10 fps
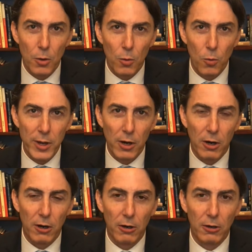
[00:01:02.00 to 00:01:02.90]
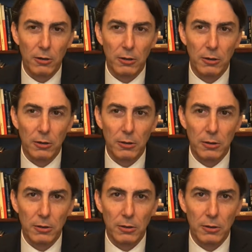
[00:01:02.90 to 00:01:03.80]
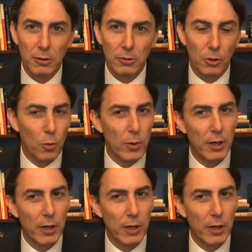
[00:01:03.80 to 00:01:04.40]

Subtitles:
we are we